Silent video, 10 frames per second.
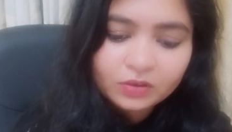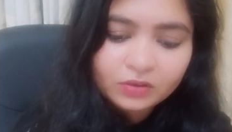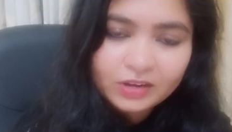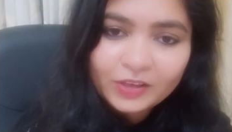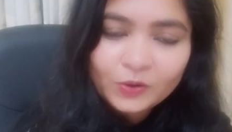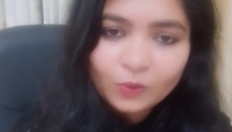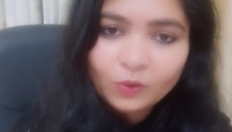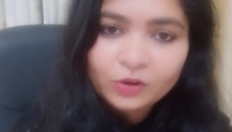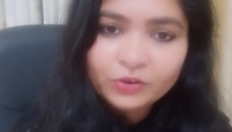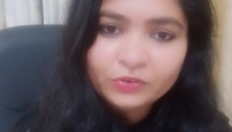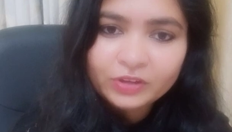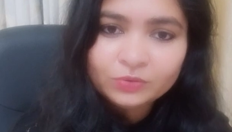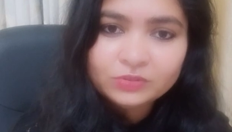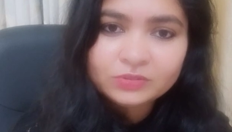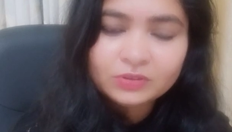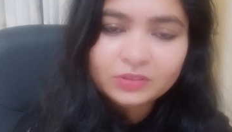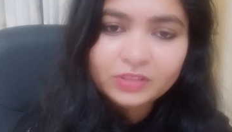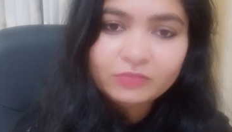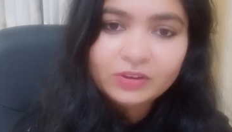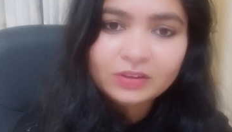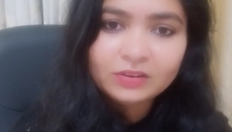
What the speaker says: clear all your doubts. They will